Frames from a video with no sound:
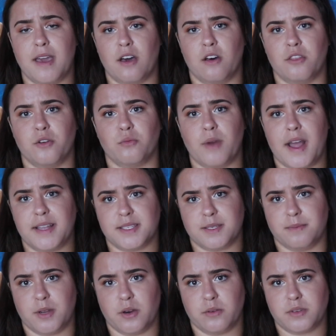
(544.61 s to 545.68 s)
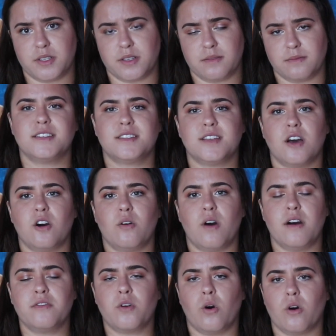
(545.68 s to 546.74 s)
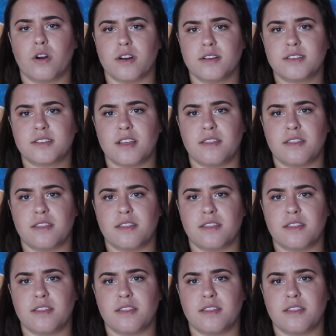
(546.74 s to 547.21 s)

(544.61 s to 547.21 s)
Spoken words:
mail the ransom note. So, of course,